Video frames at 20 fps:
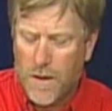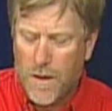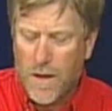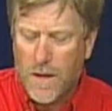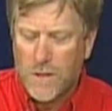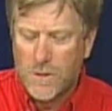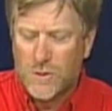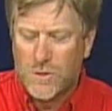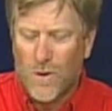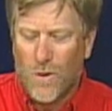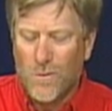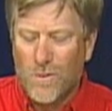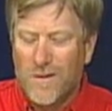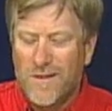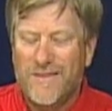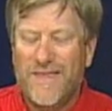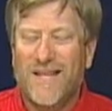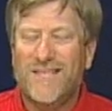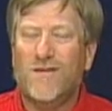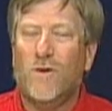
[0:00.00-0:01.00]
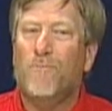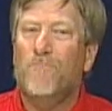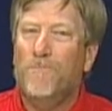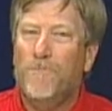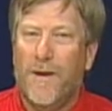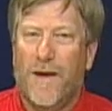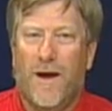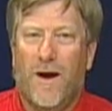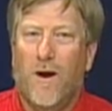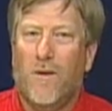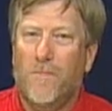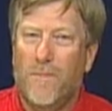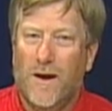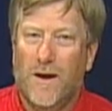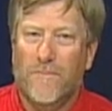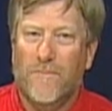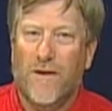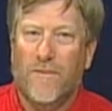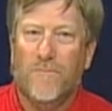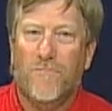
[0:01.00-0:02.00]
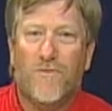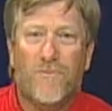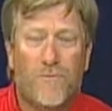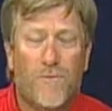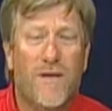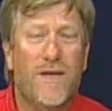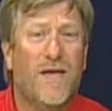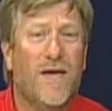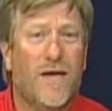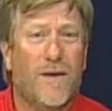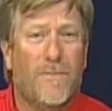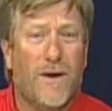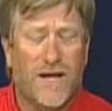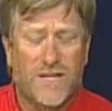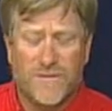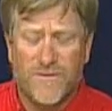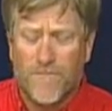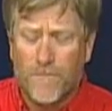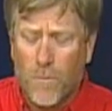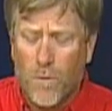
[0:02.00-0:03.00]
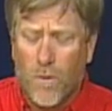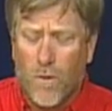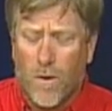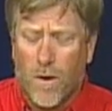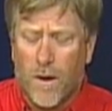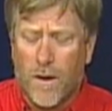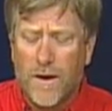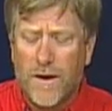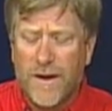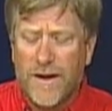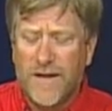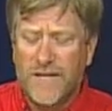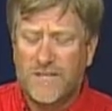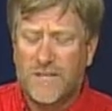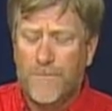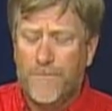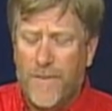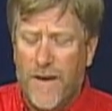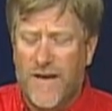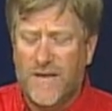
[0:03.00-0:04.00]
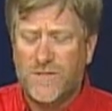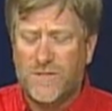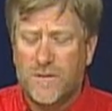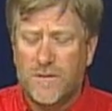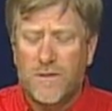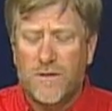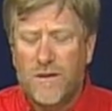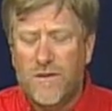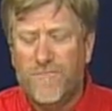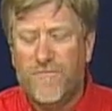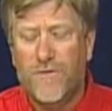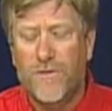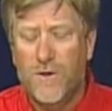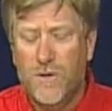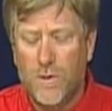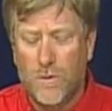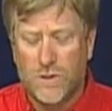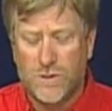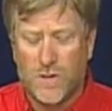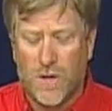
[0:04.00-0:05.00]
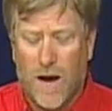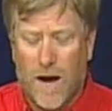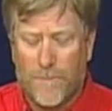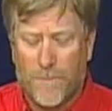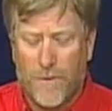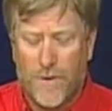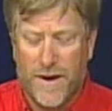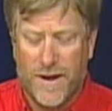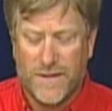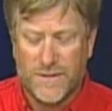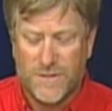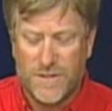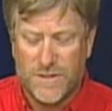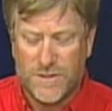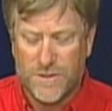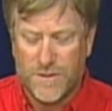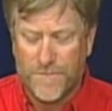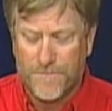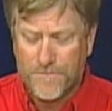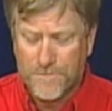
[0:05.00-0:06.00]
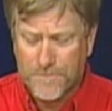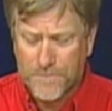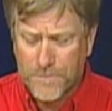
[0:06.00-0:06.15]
So that's a bare minimum. 3 gigabytes or more is the best for the newest operating system.